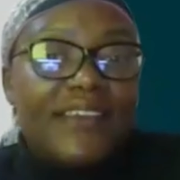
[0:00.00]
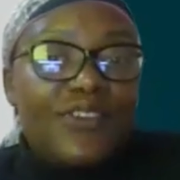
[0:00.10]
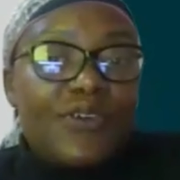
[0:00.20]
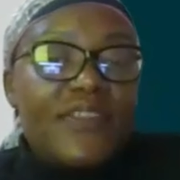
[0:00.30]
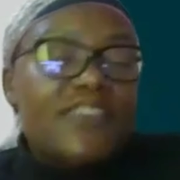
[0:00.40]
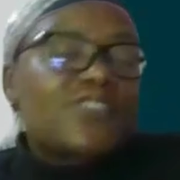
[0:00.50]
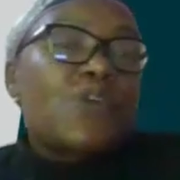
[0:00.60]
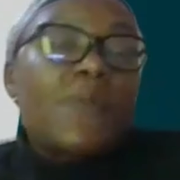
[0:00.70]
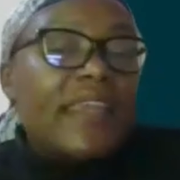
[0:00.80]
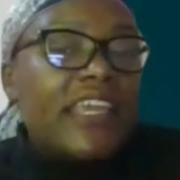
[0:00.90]
You know, there's
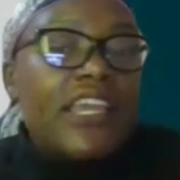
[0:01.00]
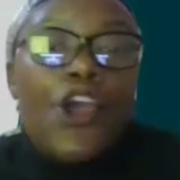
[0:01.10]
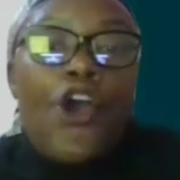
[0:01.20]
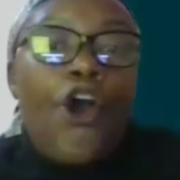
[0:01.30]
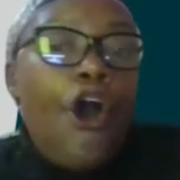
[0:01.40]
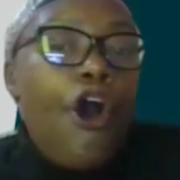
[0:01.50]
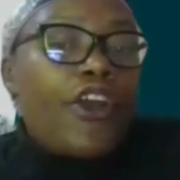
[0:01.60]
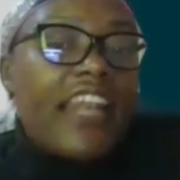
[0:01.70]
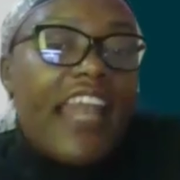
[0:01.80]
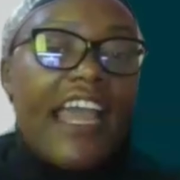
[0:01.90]
so many
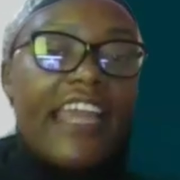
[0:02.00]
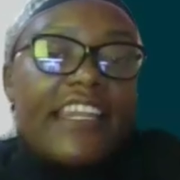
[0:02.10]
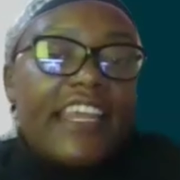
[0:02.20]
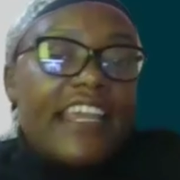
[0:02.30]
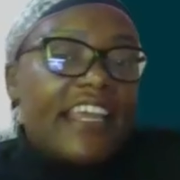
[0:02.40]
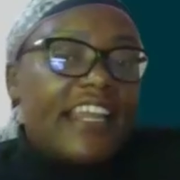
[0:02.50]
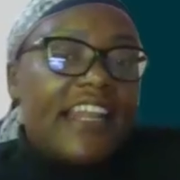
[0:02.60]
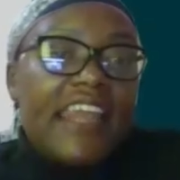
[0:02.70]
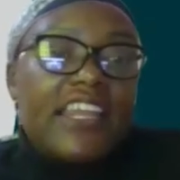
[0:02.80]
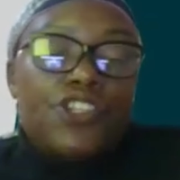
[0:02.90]
online
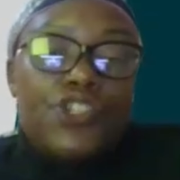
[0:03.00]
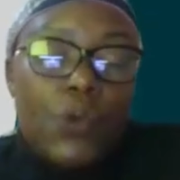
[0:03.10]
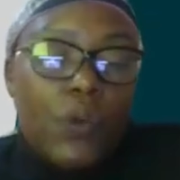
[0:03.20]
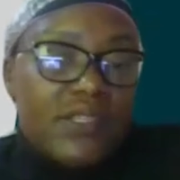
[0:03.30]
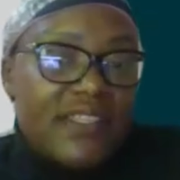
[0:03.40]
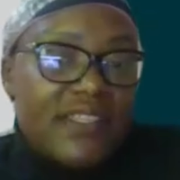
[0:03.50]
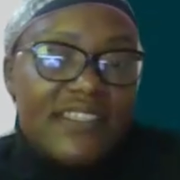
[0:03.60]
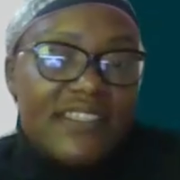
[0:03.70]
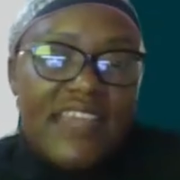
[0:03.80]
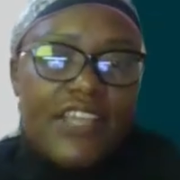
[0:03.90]
learning tools
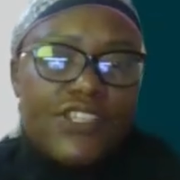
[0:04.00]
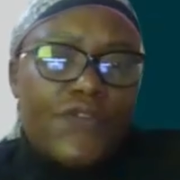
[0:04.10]
these days.